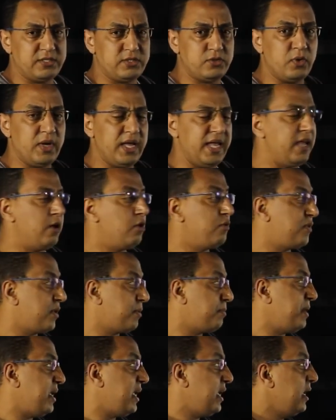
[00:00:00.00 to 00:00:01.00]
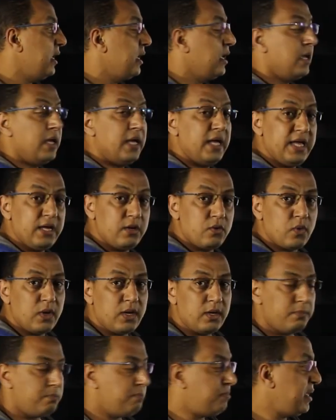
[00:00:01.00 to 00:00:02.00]
so A over B
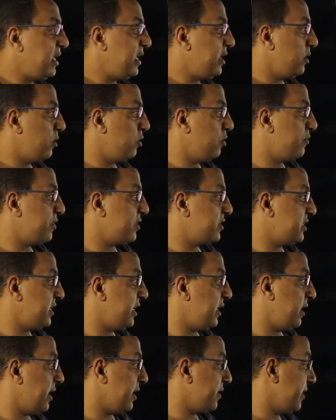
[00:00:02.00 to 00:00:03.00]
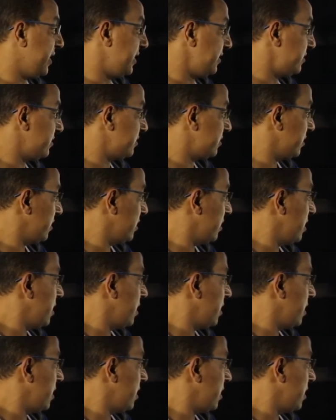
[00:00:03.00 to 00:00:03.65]
equal B over C, like this.